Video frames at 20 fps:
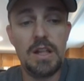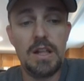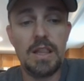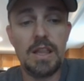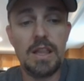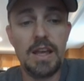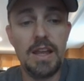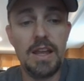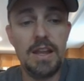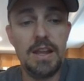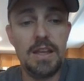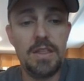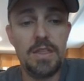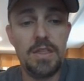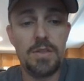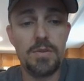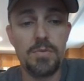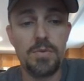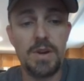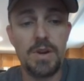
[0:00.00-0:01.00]
like
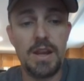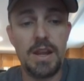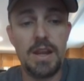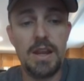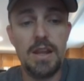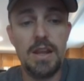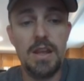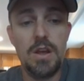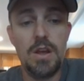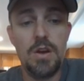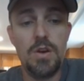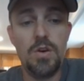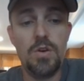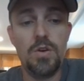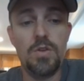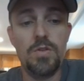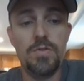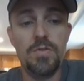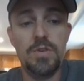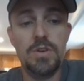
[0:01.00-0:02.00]

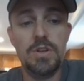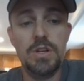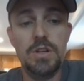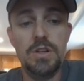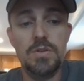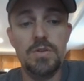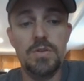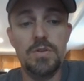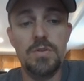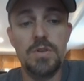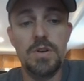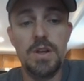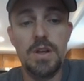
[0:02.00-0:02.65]
3/2.